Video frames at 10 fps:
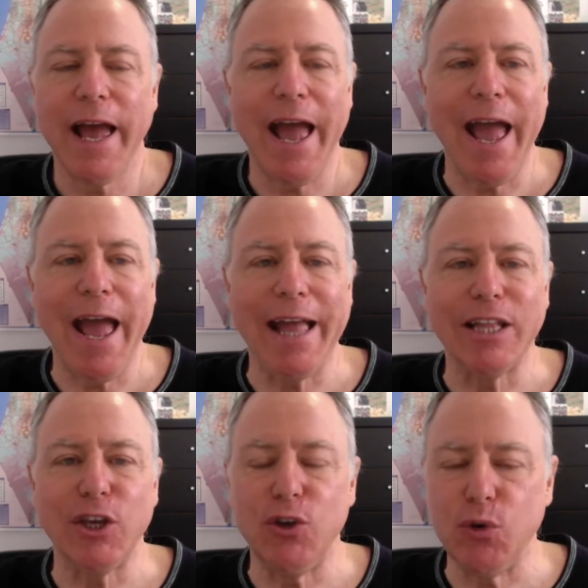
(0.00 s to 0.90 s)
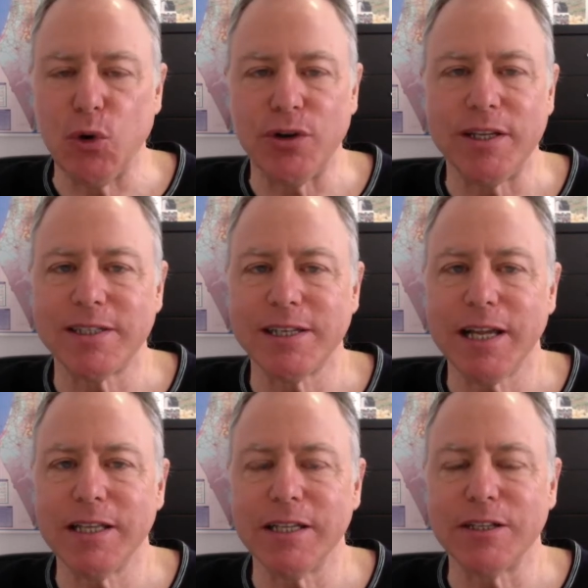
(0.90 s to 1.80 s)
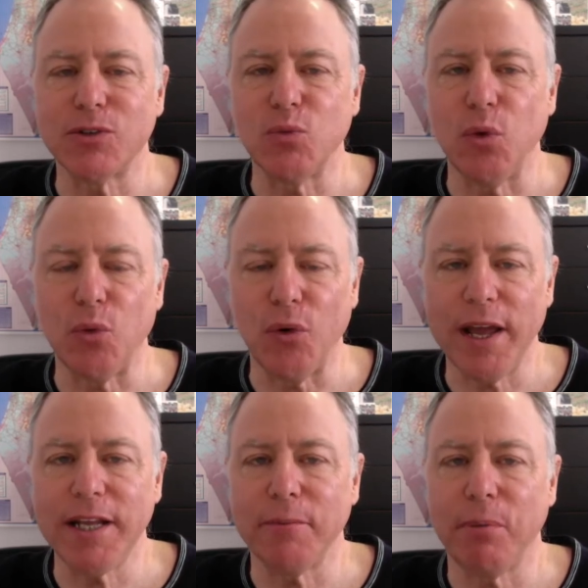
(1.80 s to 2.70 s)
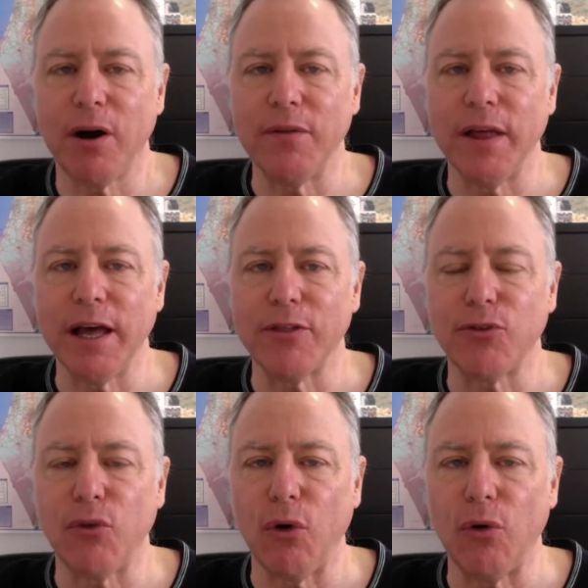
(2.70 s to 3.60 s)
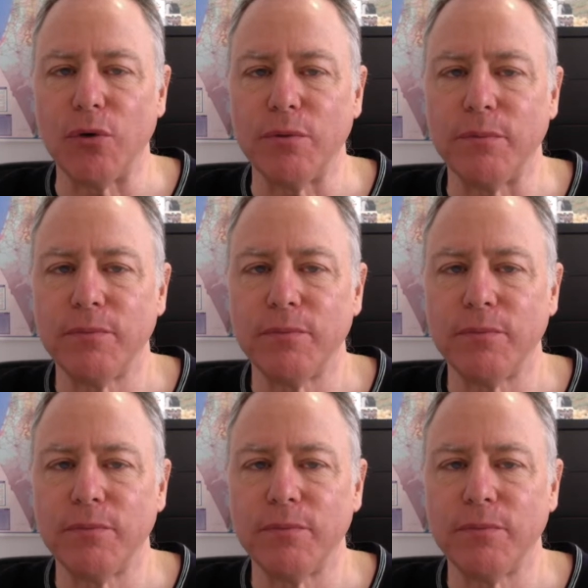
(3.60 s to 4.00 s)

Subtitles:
and your descendants will reign upon that throne.